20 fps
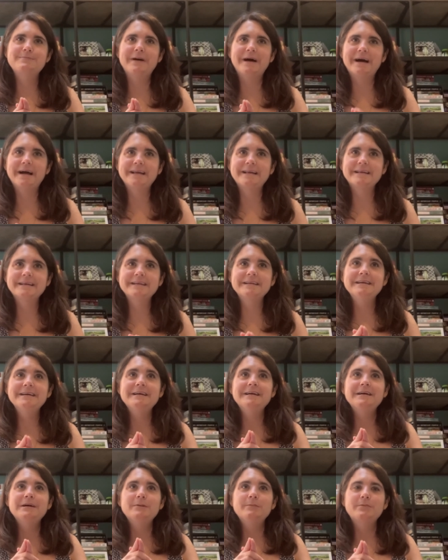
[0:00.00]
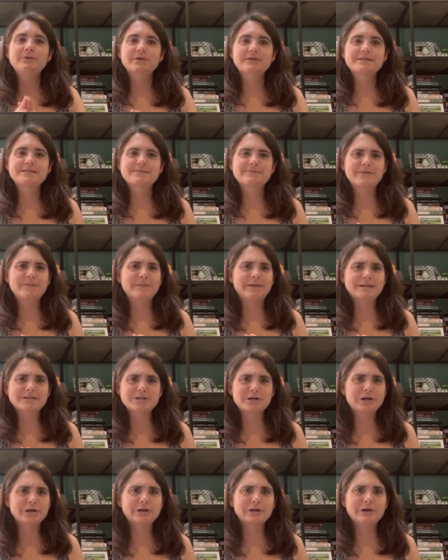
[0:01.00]
buying books from like
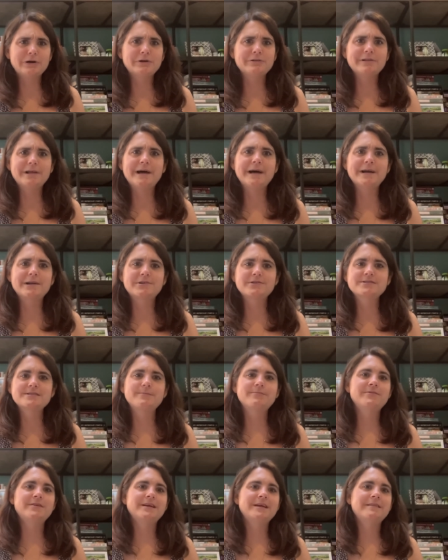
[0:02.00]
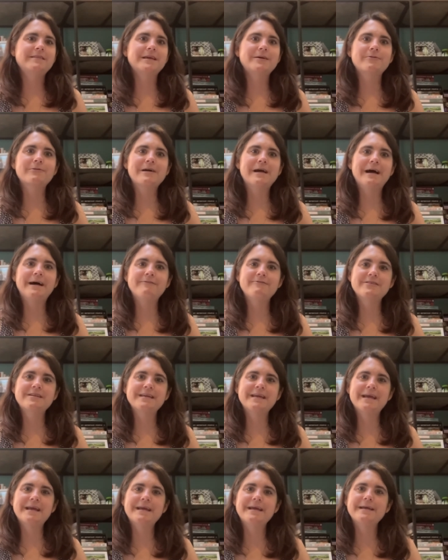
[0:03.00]
Target online or something and they were having
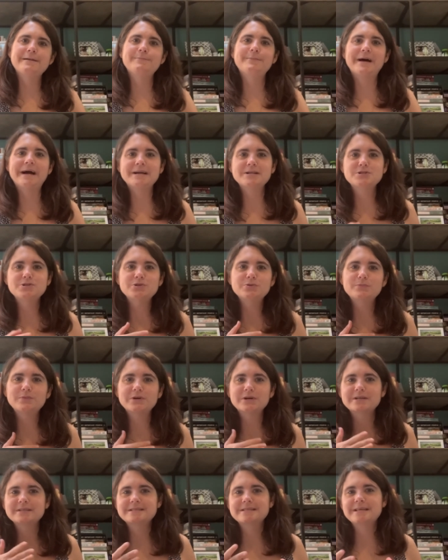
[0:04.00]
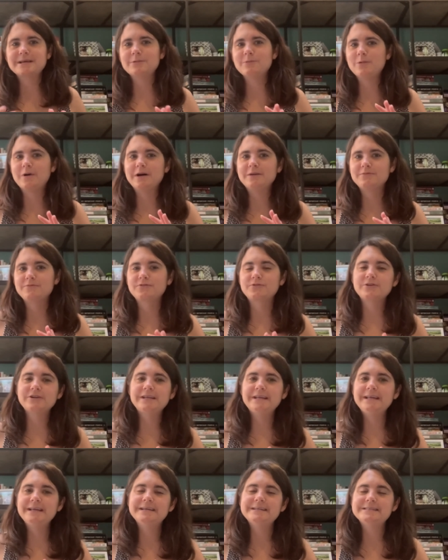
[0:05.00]
a buy two books, get one
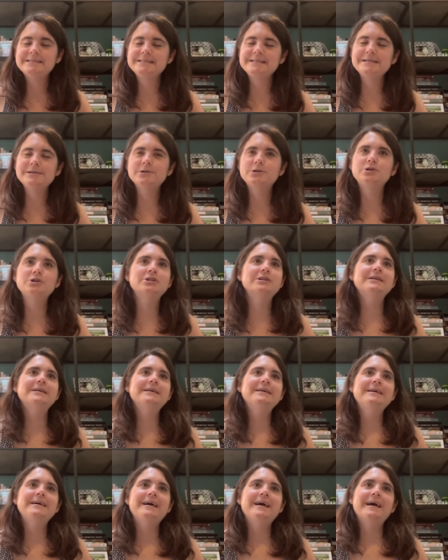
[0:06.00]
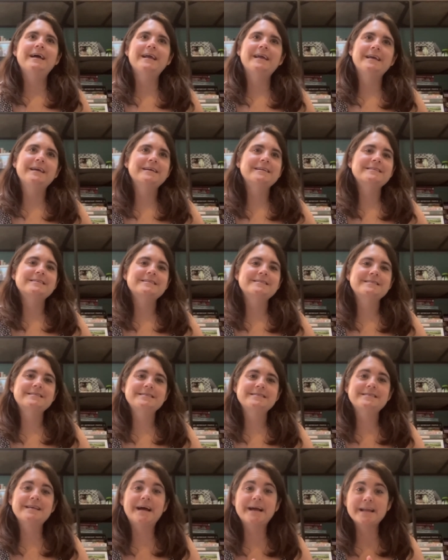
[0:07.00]
free deal. And
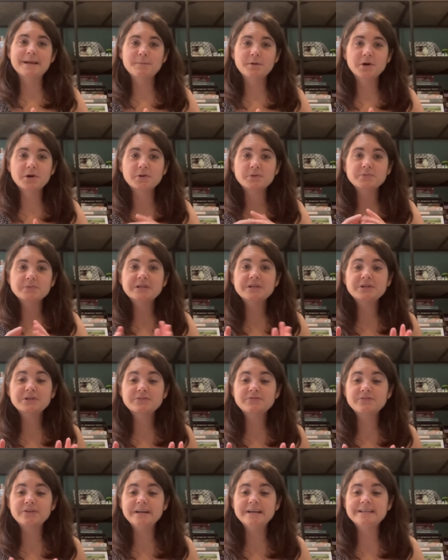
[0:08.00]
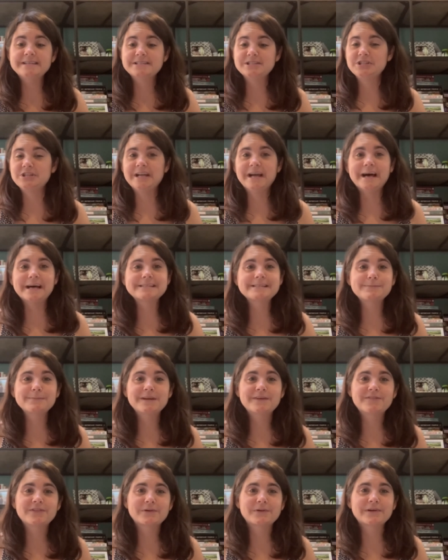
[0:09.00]
since I am her reader friend, she asked me
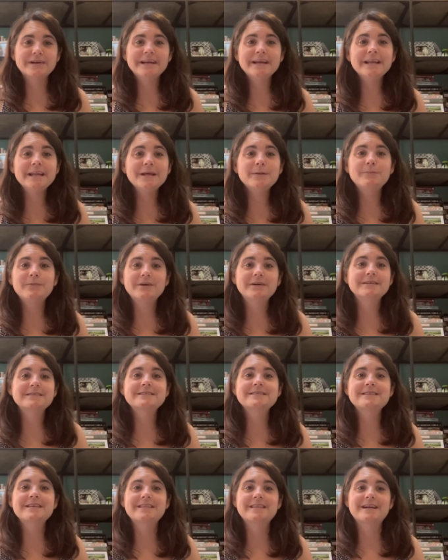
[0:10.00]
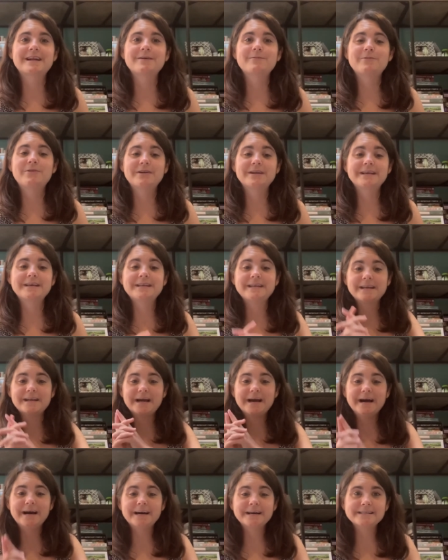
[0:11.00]
if there are any books that I wanted and
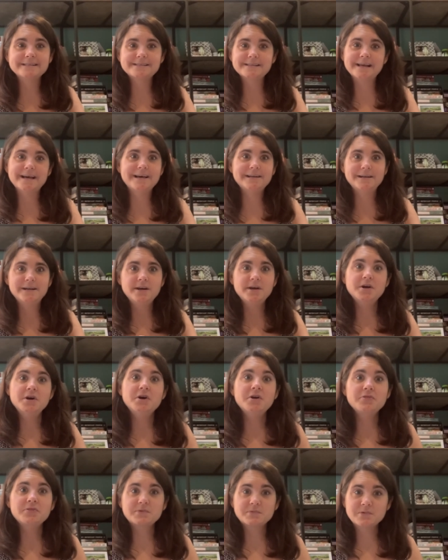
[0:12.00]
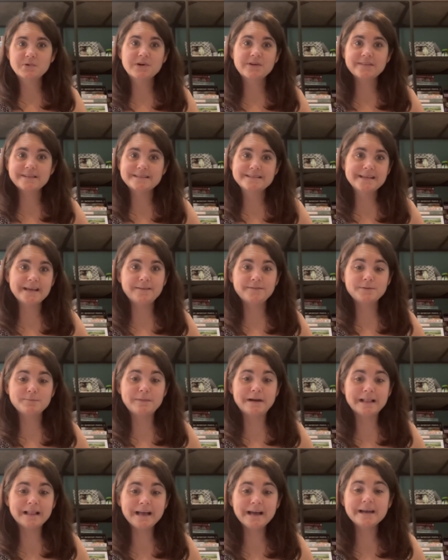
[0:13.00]
I said, The War That Saved
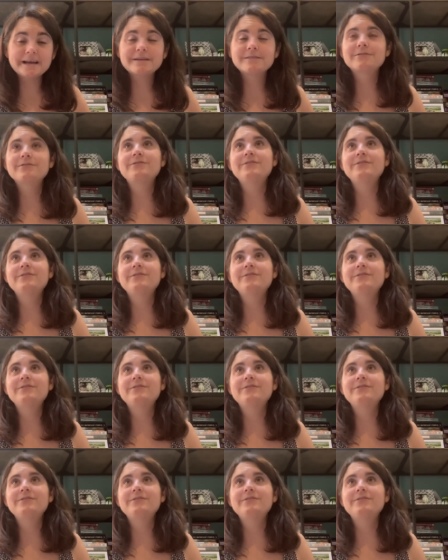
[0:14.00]
My Life.